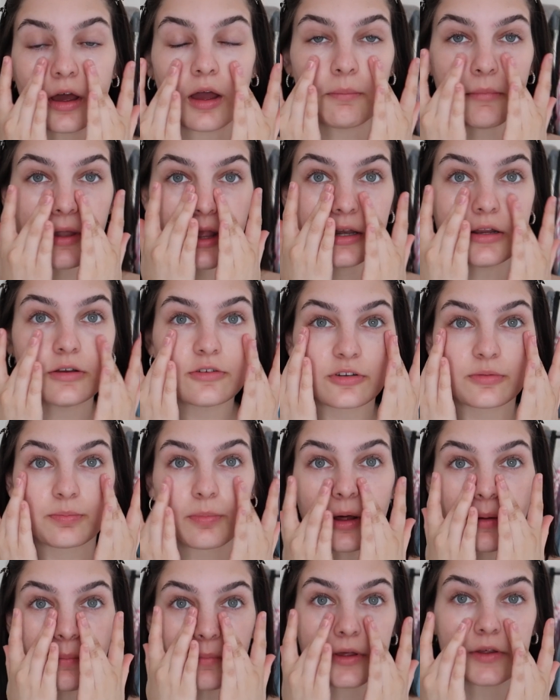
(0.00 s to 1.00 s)
I mainly just
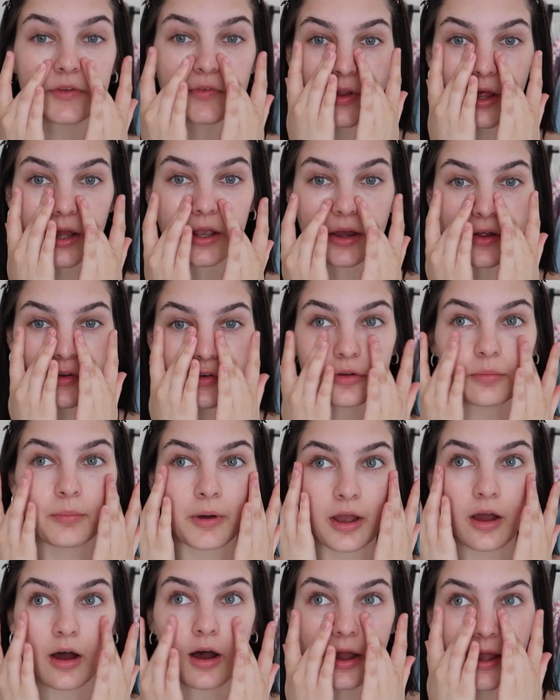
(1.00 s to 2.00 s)
plop this like under
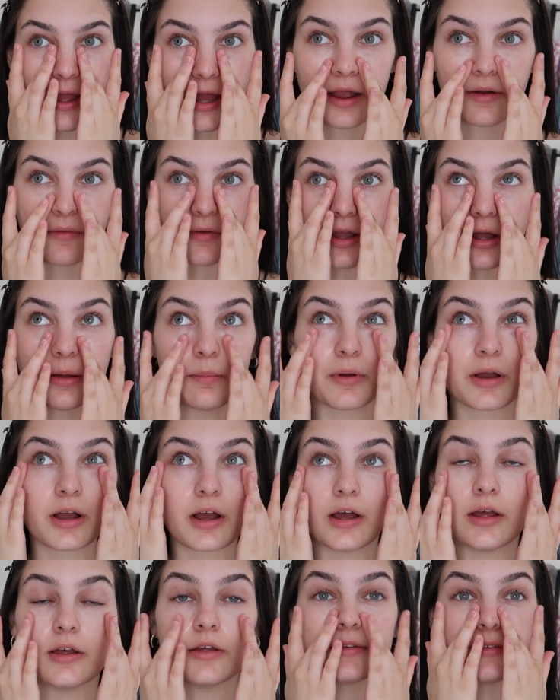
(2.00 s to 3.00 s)
my eye area
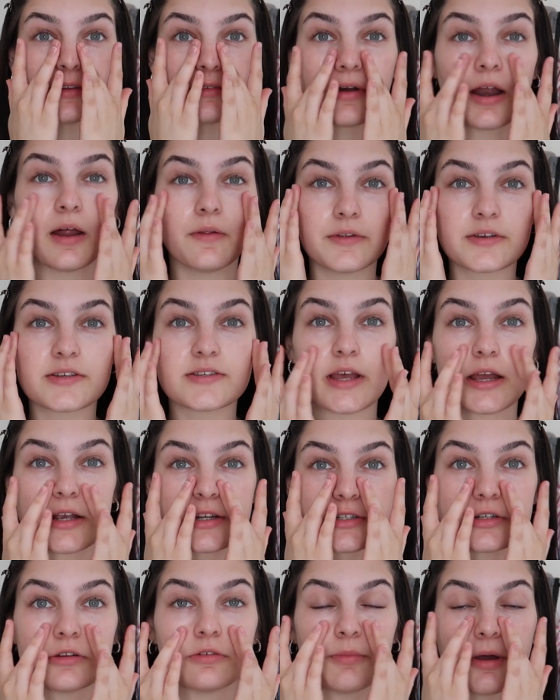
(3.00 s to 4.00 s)
because around this
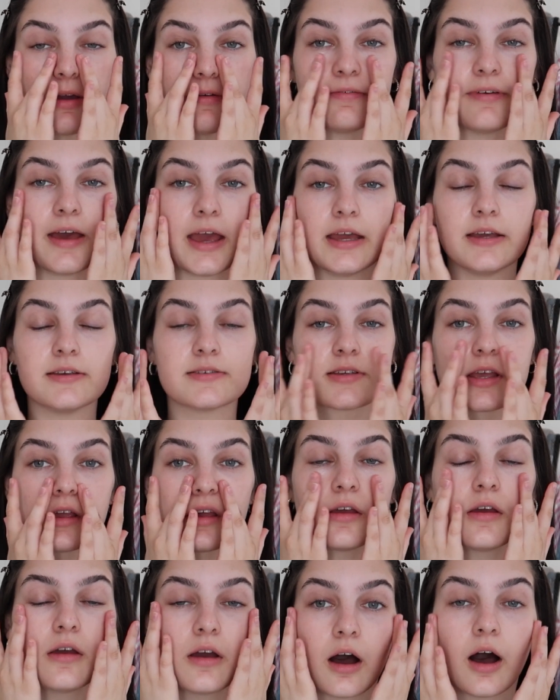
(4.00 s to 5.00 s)
section of my face,
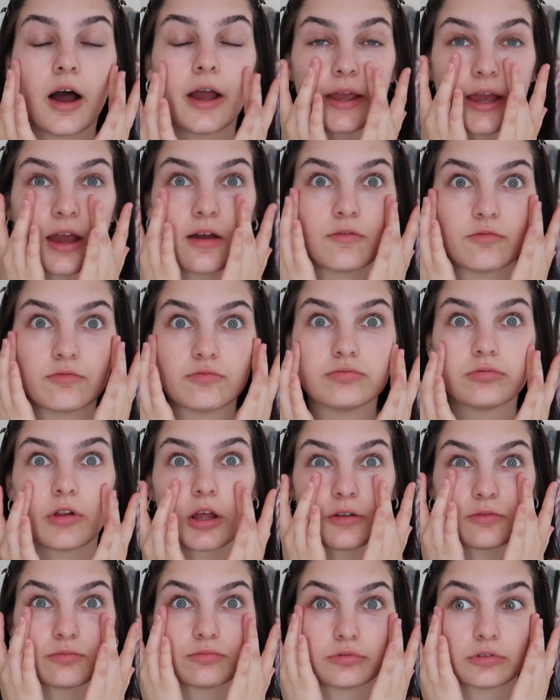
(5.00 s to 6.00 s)
I get
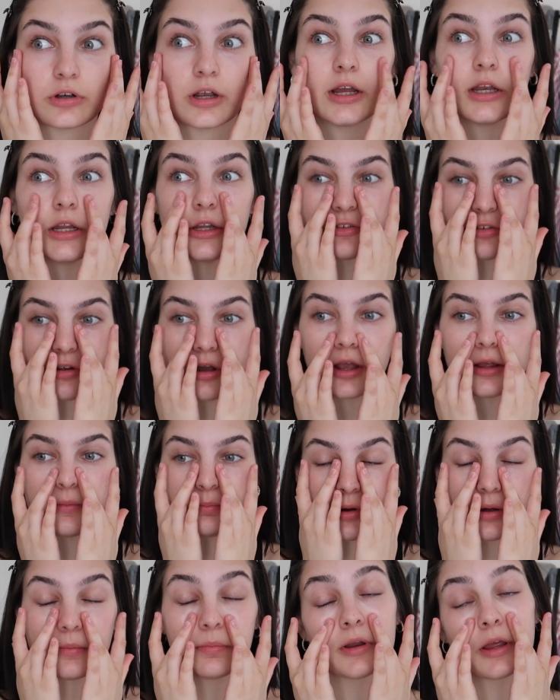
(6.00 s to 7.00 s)
like really dry,
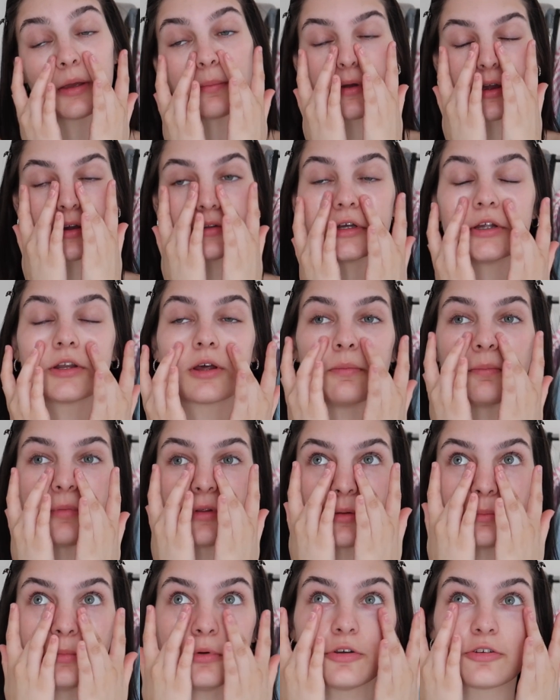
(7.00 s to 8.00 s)
probably because I don't
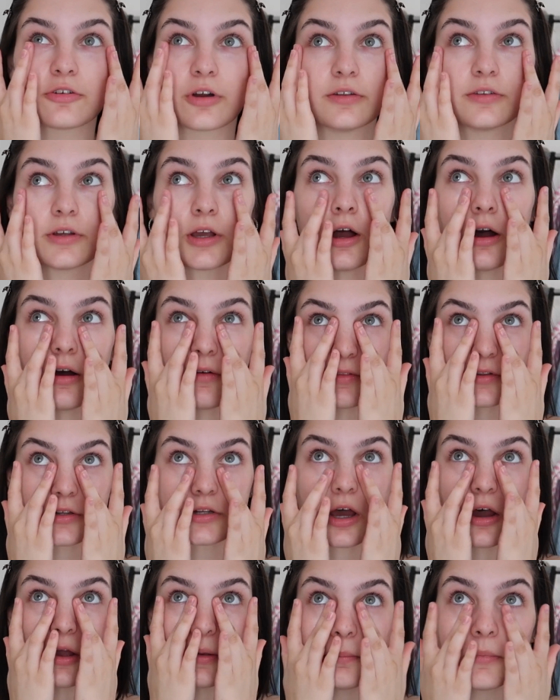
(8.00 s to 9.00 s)
bother moisturizing half the
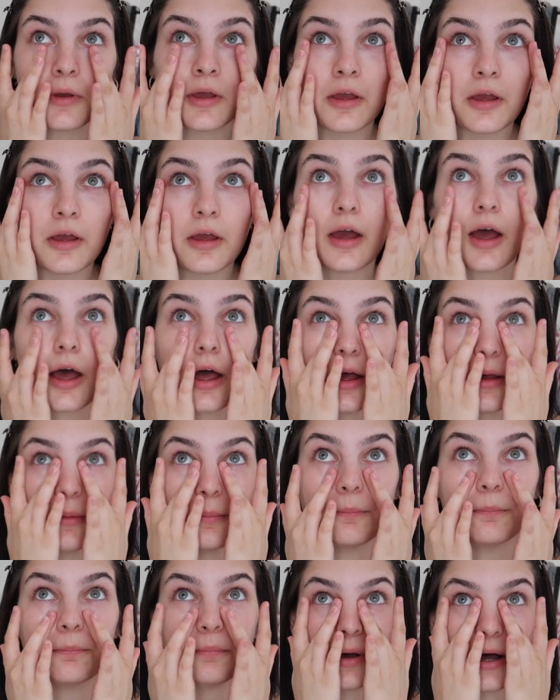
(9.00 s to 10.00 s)
time.
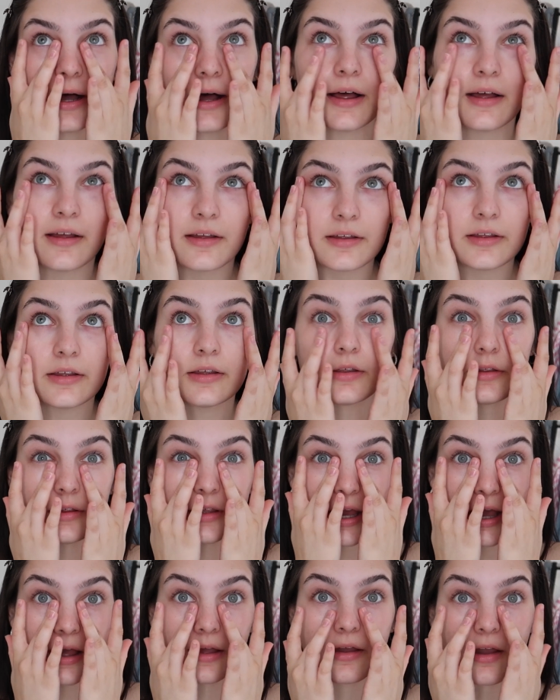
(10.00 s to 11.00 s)
But
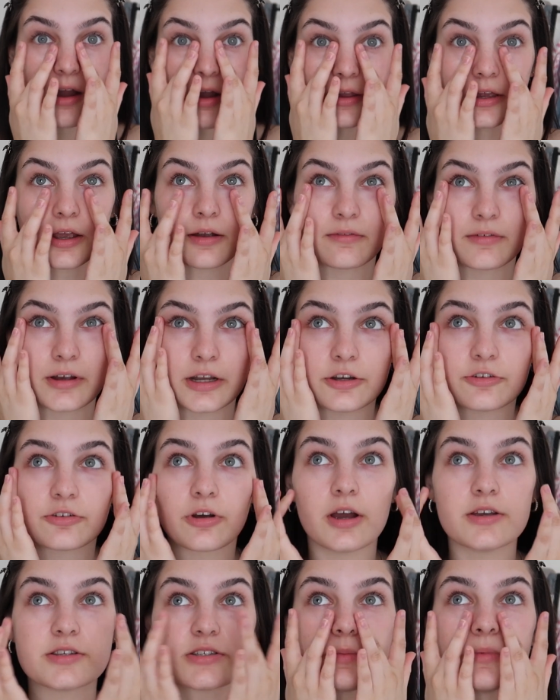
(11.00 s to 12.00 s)
yeah, I get really
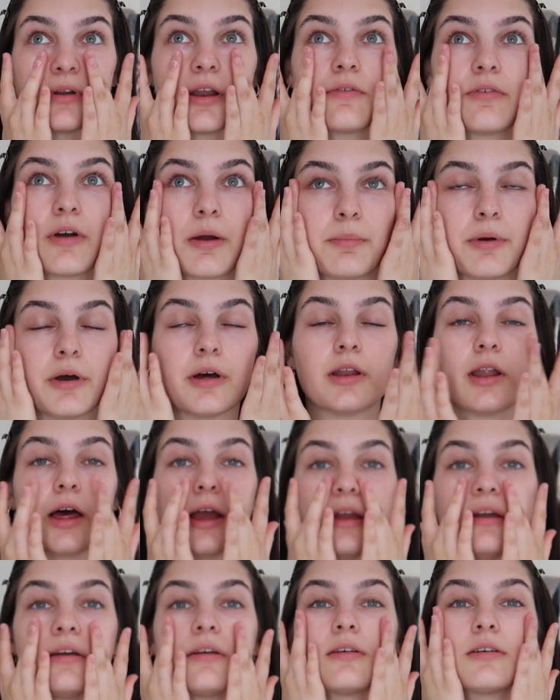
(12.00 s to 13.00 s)
dry, so whenever I put
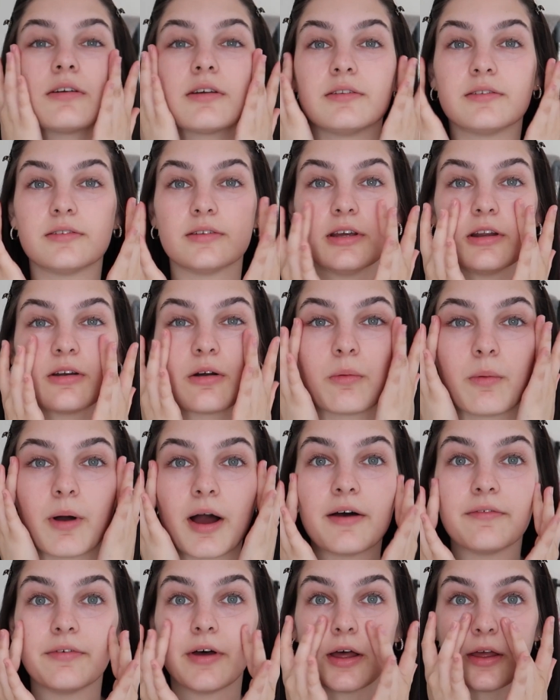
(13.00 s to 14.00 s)
like concealer or
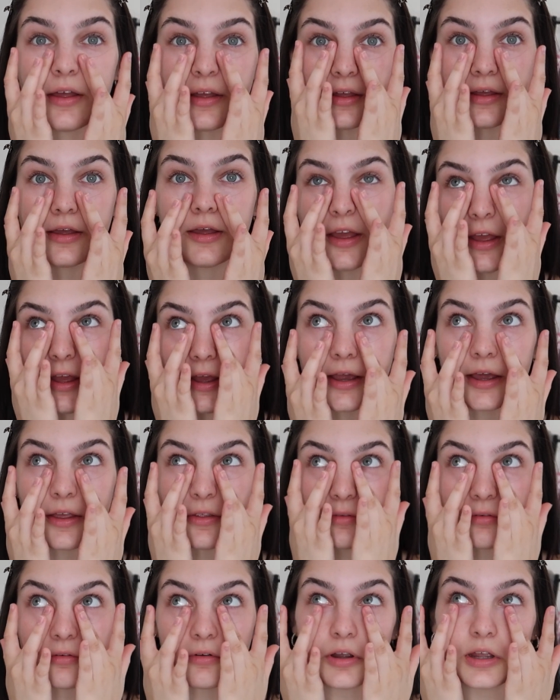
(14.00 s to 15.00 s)
whatever, it
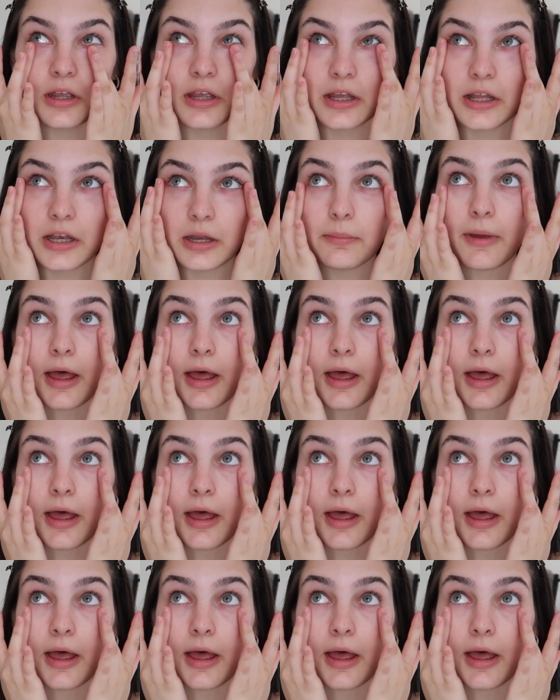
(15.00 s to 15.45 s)
gets really